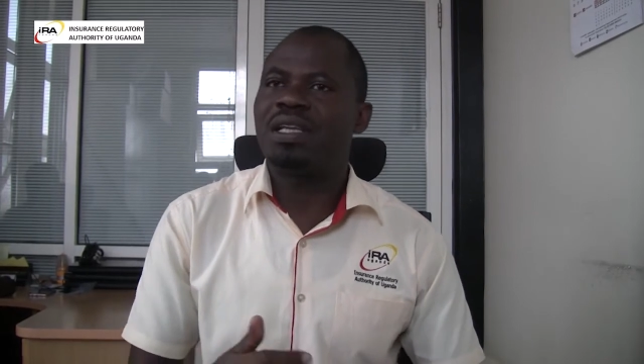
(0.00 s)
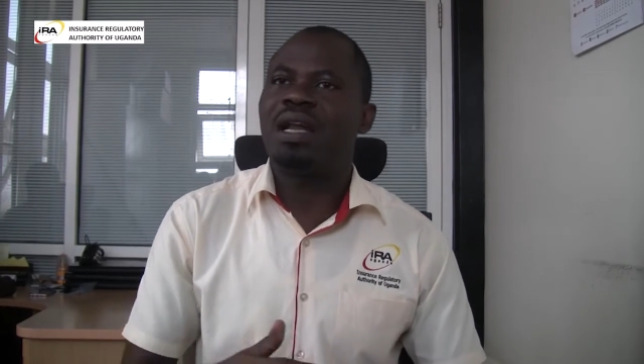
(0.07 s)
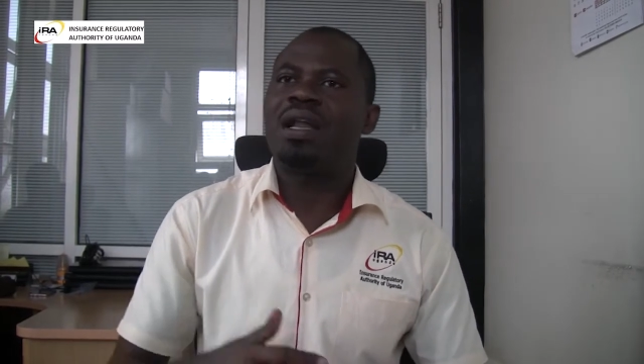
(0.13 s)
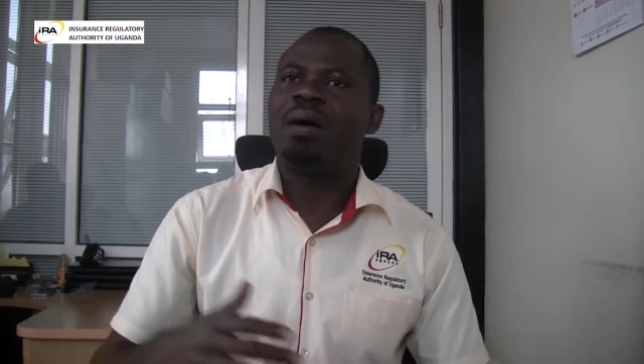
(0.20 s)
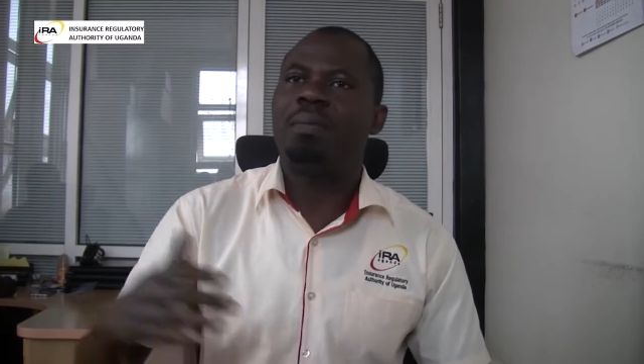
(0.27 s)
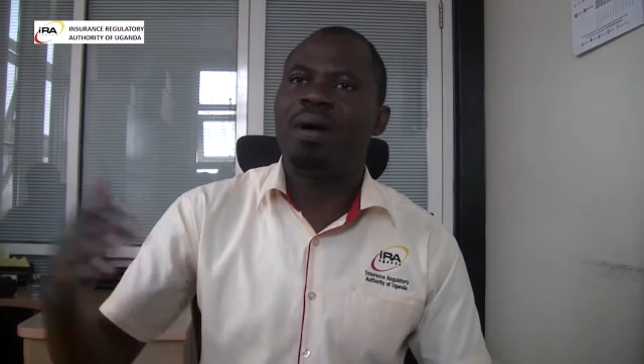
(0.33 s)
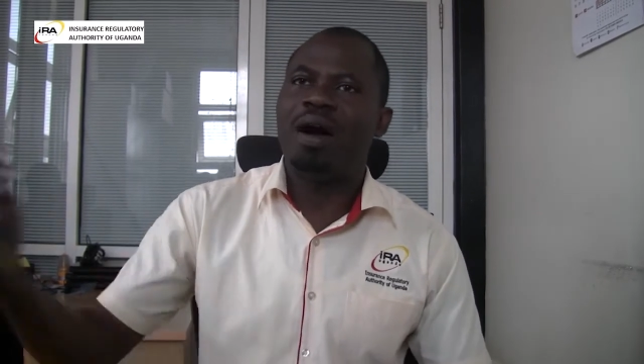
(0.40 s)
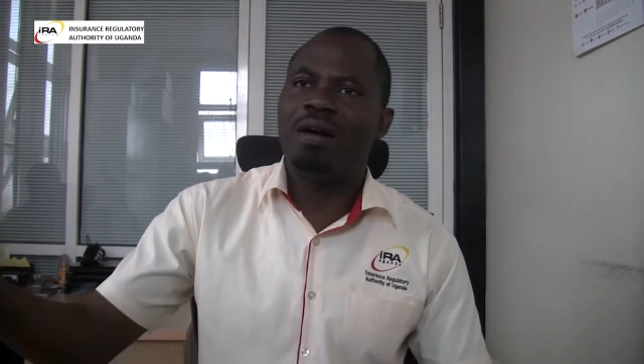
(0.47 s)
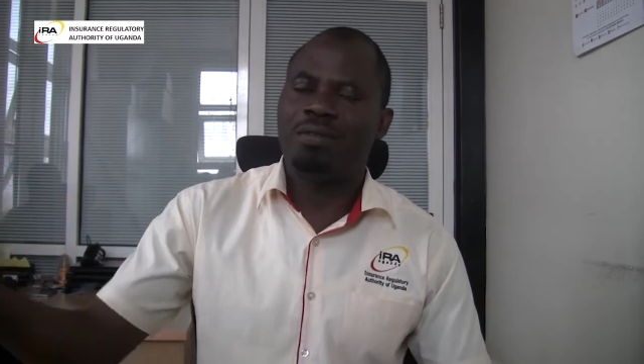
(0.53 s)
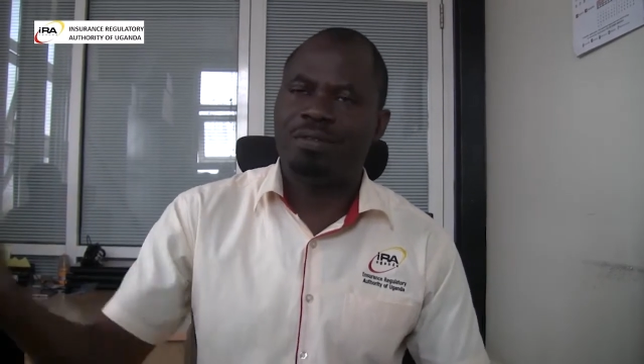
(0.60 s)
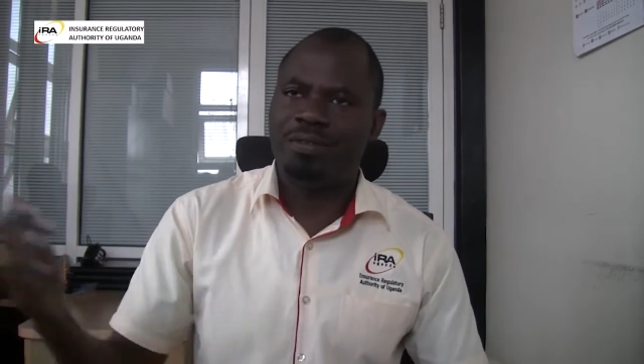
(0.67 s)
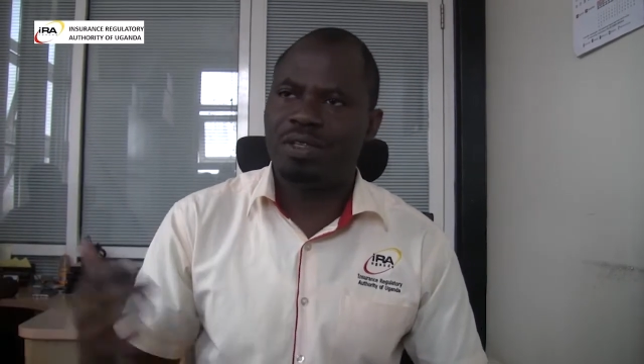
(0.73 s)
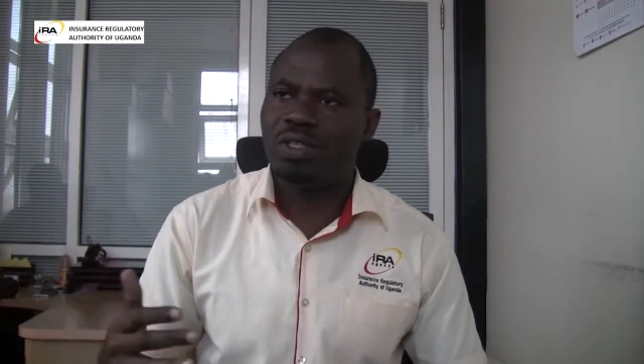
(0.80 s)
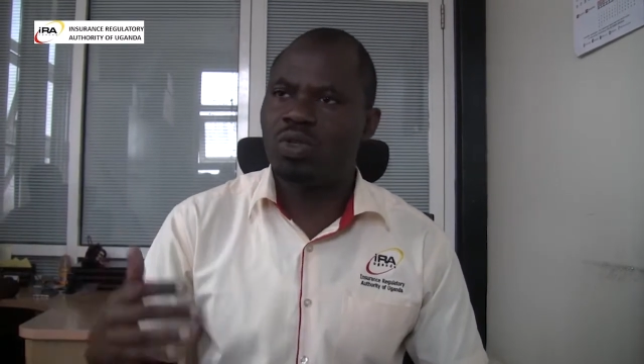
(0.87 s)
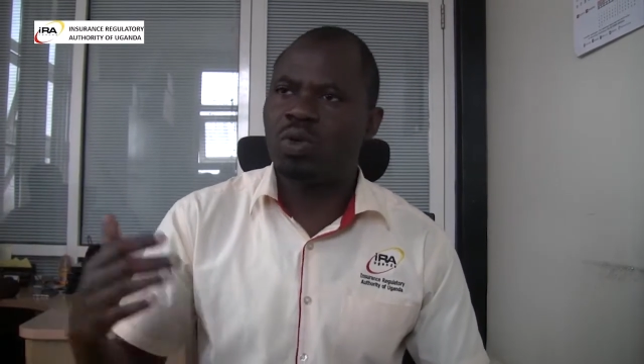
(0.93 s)
and above
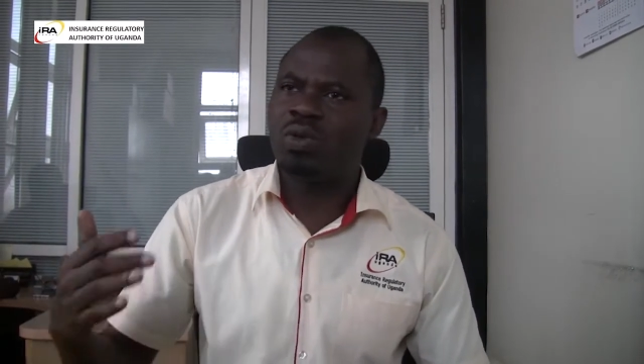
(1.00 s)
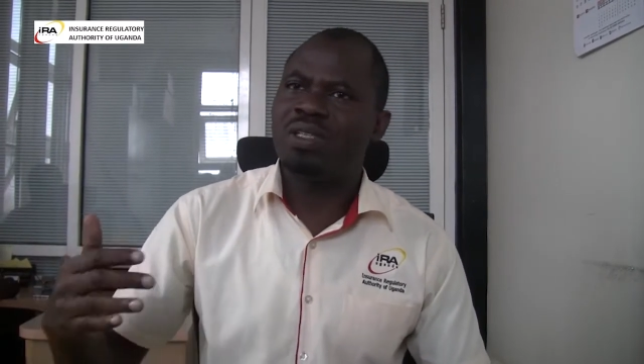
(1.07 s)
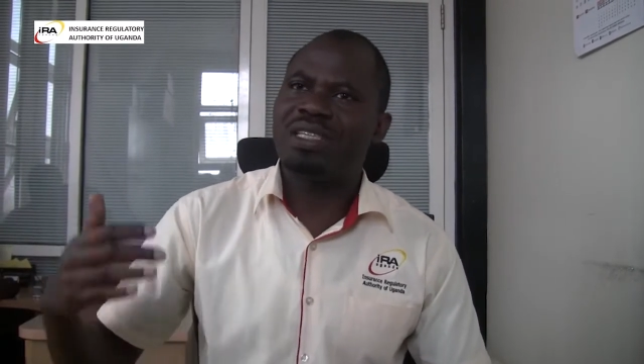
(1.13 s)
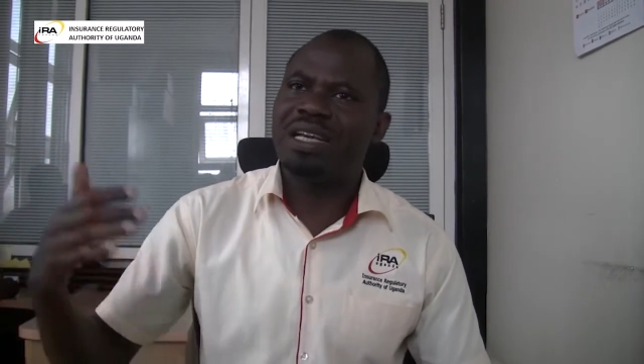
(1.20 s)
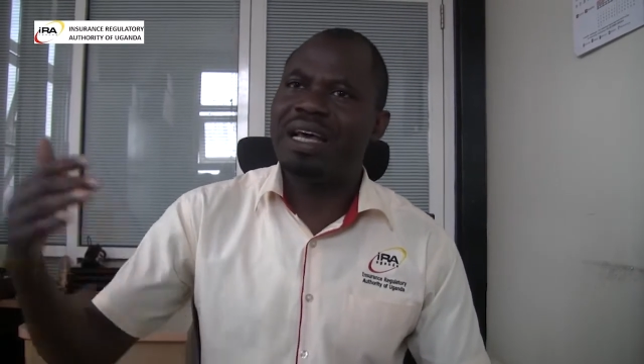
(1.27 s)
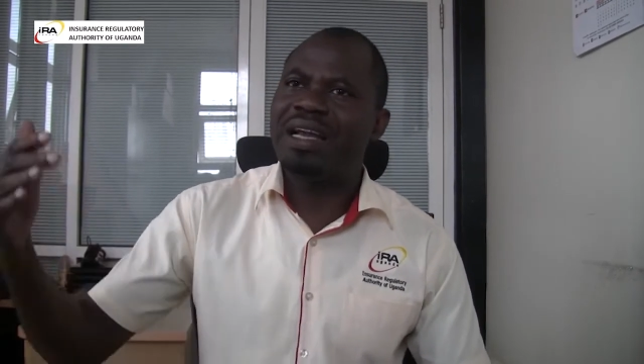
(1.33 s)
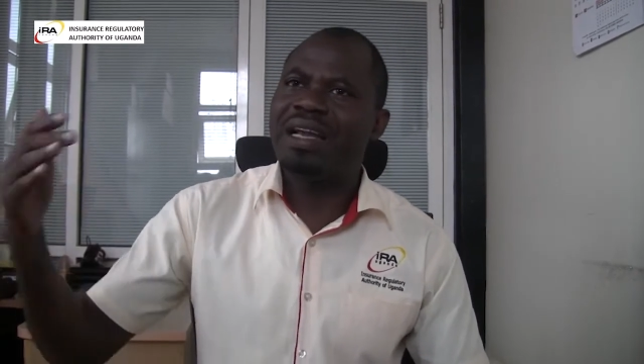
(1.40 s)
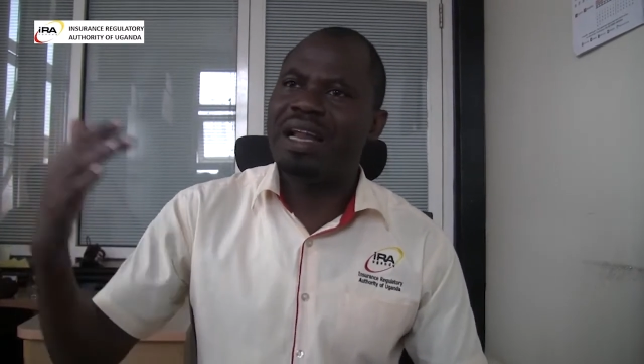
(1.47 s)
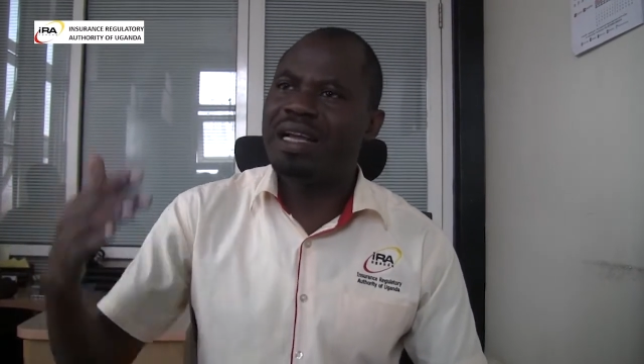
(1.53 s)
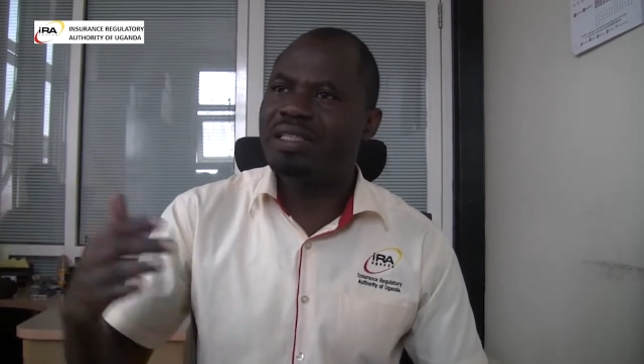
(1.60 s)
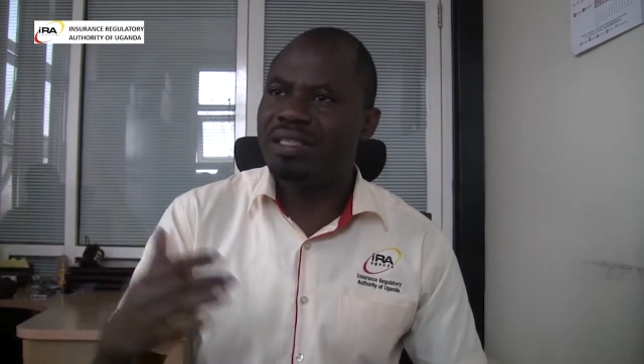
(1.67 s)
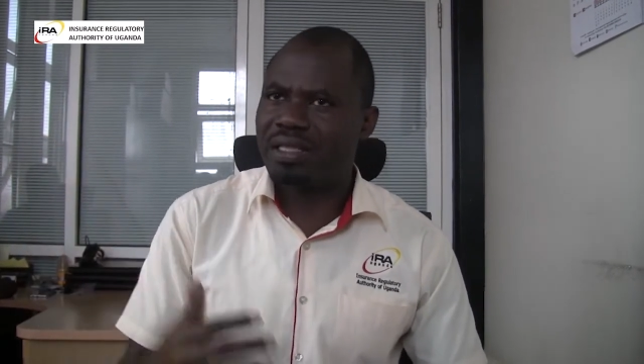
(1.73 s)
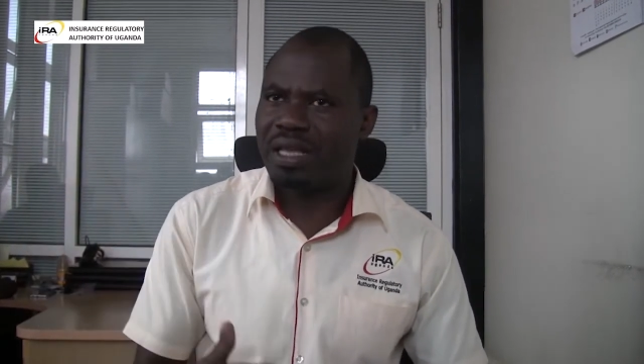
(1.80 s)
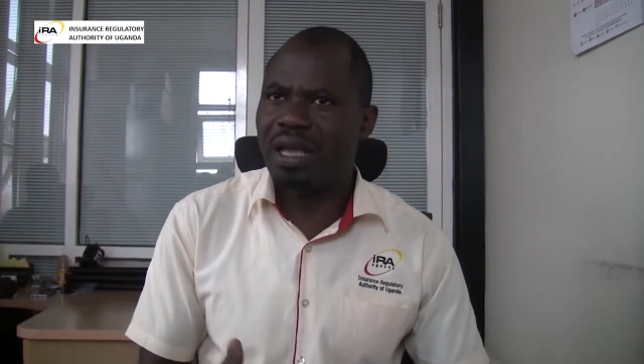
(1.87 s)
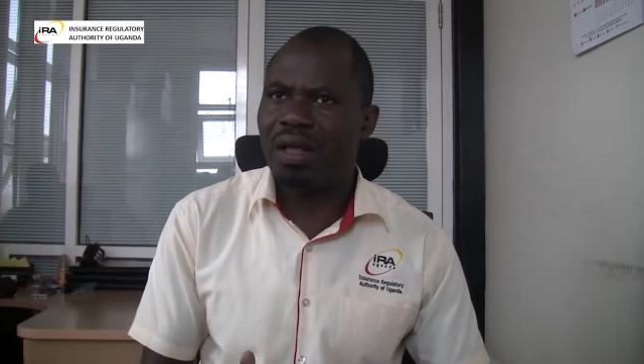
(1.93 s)
is considered large
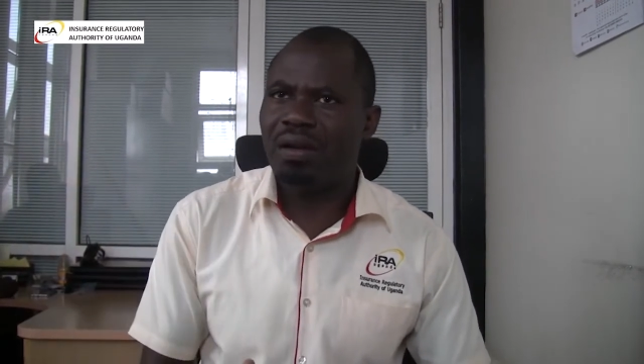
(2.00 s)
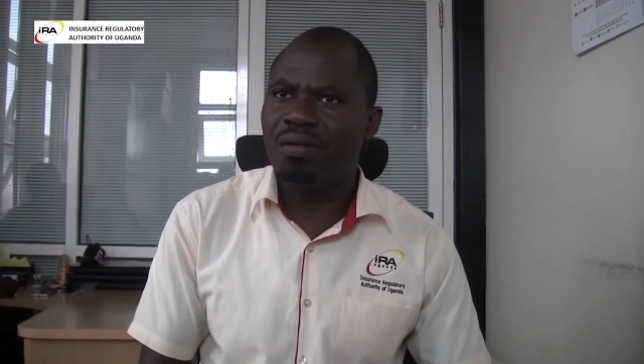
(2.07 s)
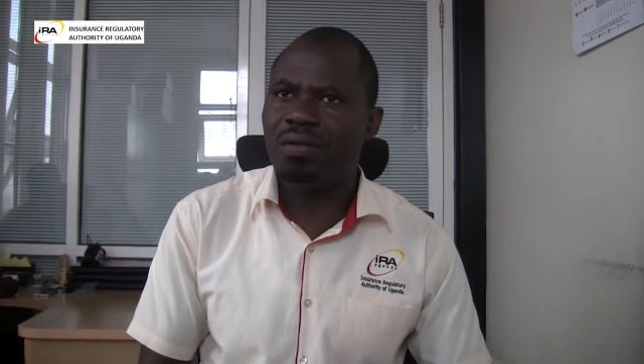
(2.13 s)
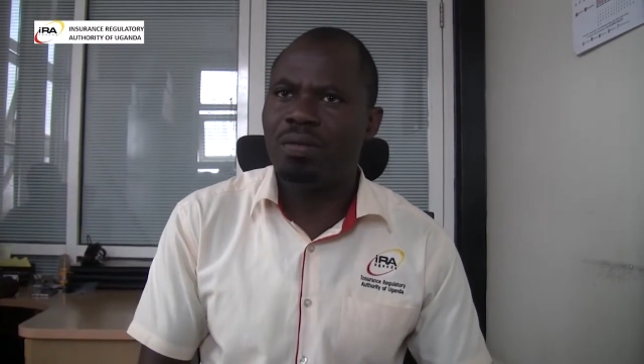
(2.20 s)
scale.